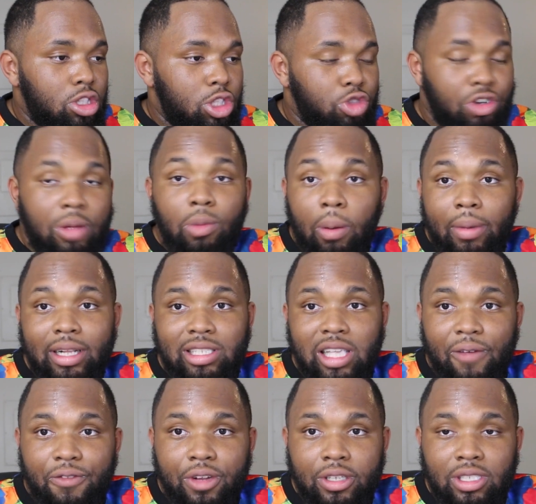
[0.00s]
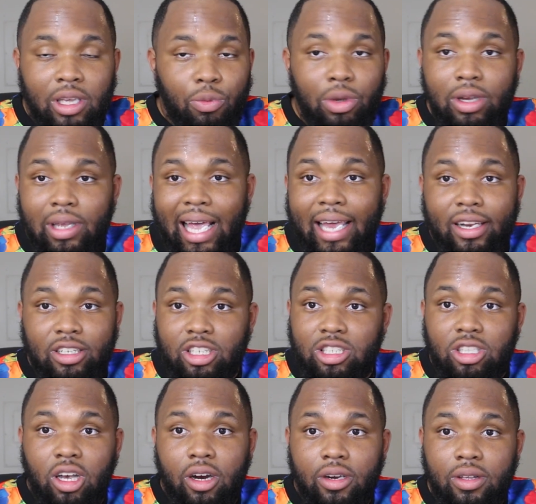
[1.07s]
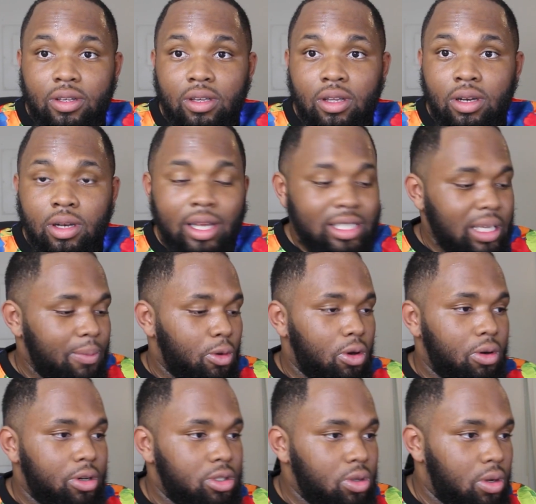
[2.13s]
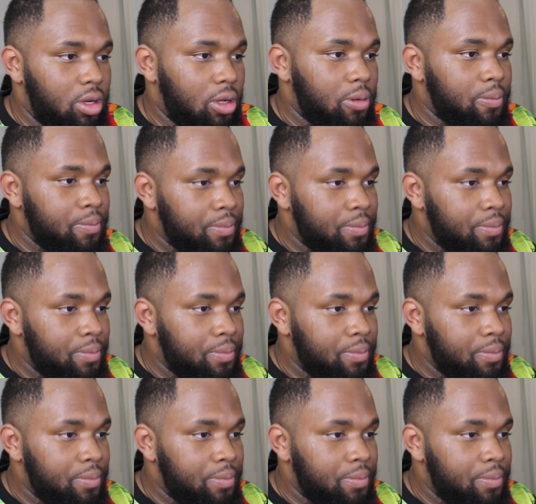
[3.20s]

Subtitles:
3 more minutes left of this, and we kind of just started. I keep him going until it done.